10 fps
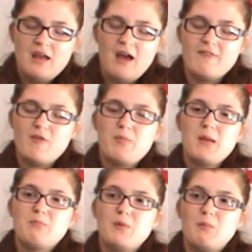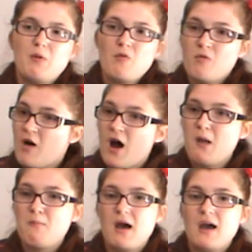other people, but with
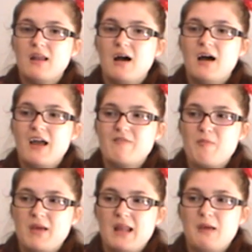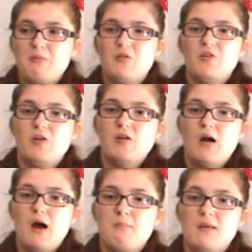Iron Man I haven't been able
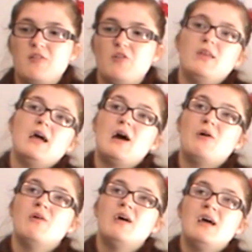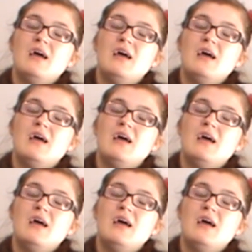to up until now,